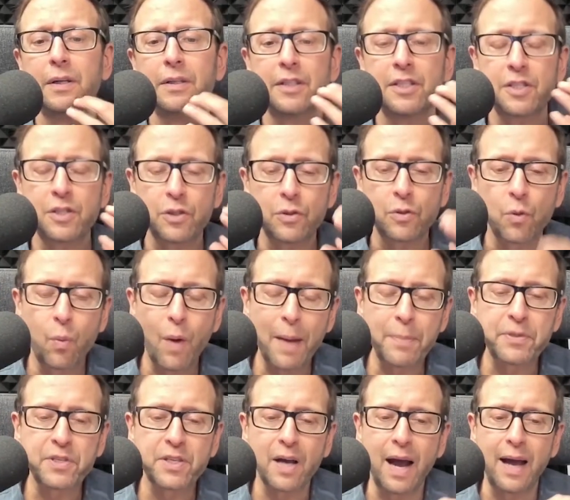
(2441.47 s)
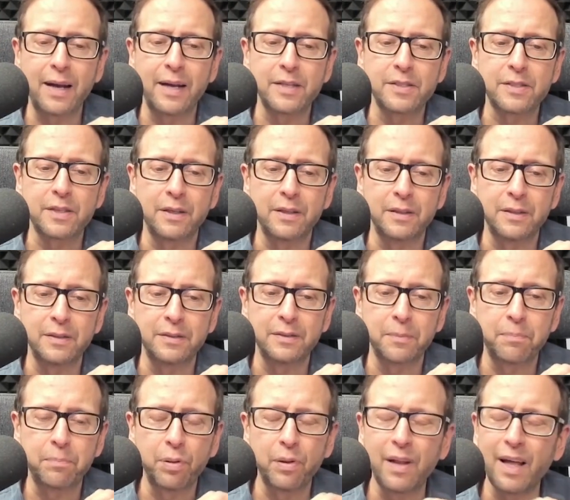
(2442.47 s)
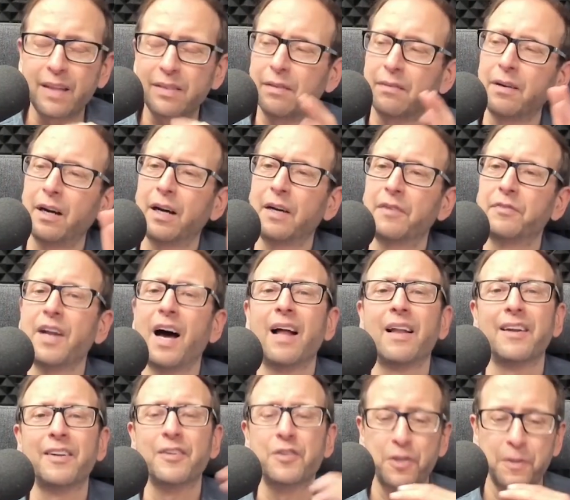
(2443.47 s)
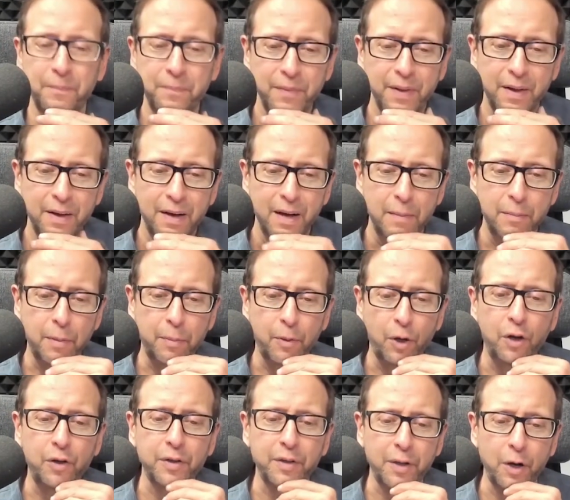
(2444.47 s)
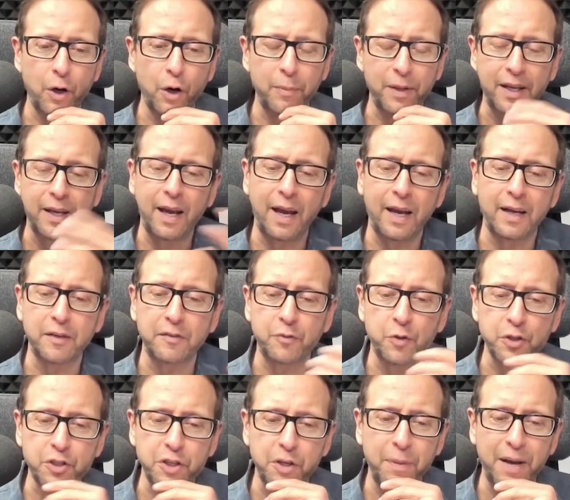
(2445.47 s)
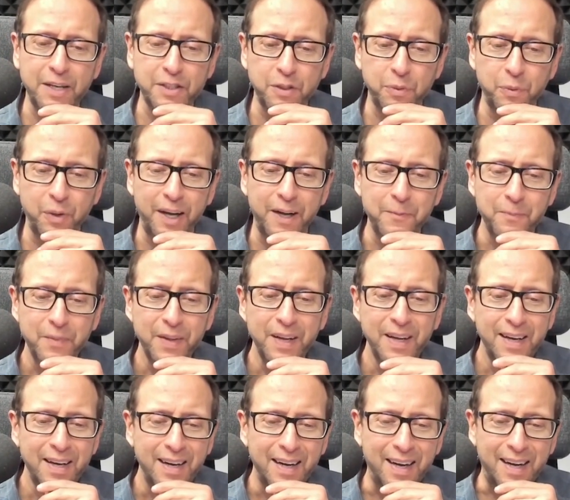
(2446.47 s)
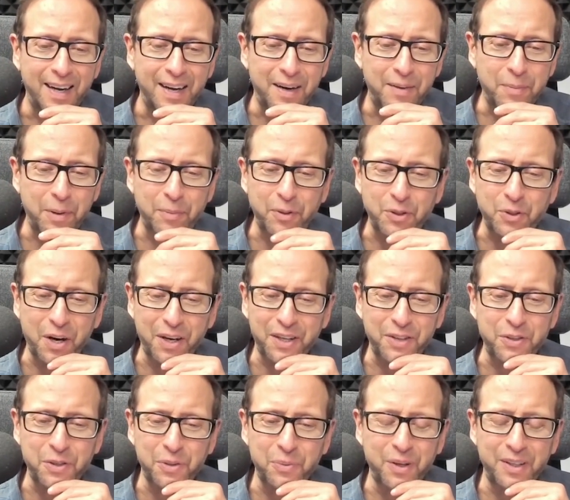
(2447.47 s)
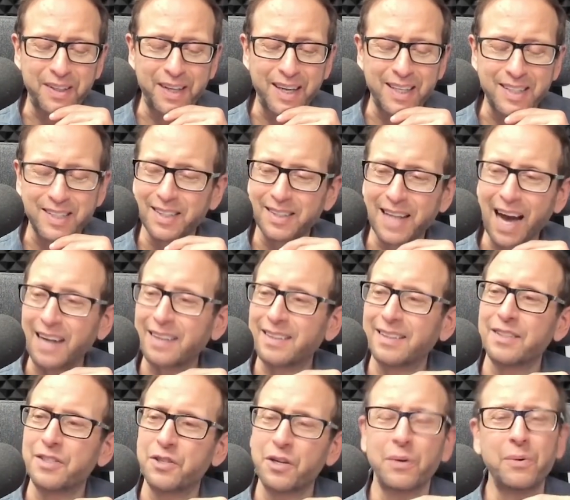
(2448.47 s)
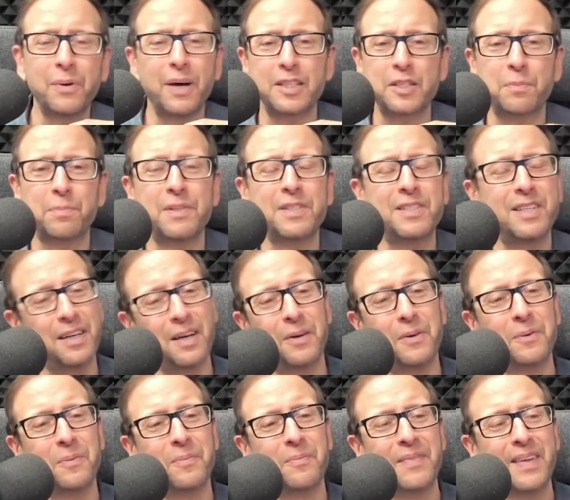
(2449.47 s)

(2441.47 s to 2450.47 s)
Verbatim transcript: The website is a plethora of knowledge. I remember Herman Cain, unfortunately, passed away. I remember talking to him one day. He said, Dr. Joe Esposito.